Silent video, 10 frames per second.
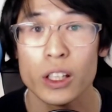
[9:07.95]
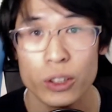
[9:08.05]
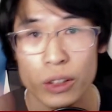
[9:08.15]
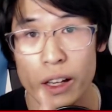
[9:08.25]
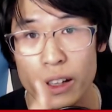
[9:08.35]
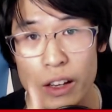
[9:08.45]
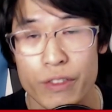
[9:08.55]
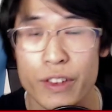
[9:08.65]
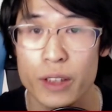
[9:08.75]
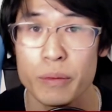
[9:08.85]
Good luck, have
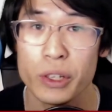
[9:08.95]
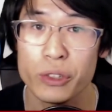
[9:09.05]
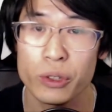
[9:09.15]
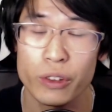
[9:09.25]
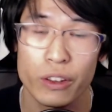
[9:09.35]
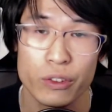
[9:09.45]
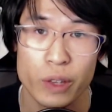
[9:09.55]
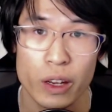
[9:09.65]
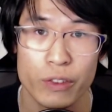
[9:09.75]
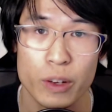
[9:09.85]
fun, make sure to give
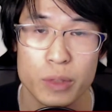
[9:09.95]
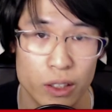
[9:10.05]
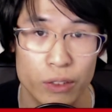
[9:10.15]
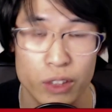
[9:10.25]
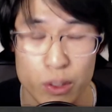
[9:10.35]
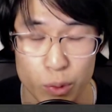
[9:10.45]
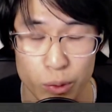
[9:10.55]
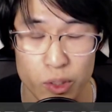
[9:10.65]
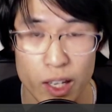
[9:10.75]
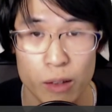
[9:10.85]
it a thumbs up if this one
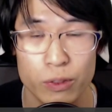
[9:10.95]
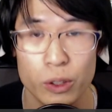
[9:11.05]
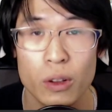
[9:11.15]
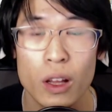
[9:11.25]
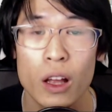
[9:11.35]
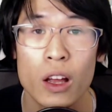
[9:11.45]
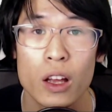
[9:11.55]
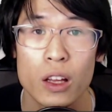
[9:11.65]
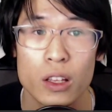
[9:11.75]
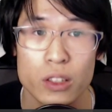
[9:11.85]
was helpful,
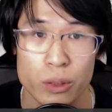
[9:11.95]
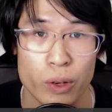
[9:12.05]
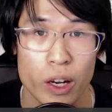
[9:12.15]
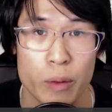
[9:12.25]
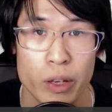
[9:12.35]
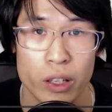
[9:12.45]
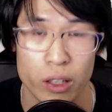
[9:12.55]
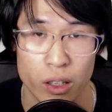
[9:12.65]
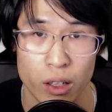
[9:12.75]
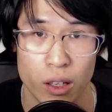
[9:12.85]
subscribe,
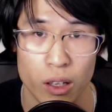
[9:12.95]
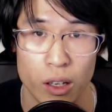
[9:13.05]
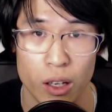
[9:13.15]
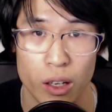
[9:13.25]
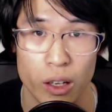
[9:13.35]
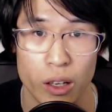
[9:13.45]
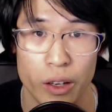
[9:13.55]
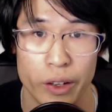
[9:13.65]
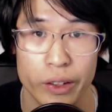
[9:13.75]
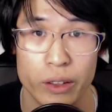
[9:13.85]

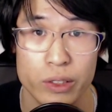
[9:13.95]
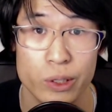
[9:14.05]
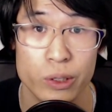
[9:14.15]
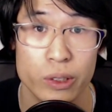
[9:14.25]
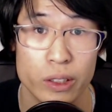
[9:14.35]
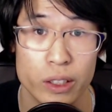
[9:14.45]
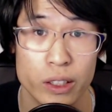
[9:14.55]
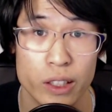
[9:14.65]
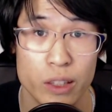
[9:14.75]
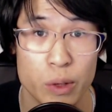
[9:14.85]
and I'll see you in
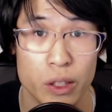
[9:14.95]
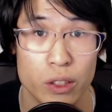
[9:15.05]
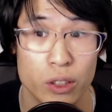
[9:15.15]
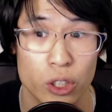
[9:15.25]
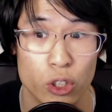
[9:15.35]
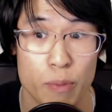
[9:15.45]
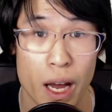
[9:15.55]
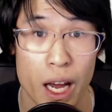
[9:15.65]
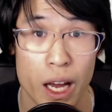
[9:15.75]
the next one. Goodbye.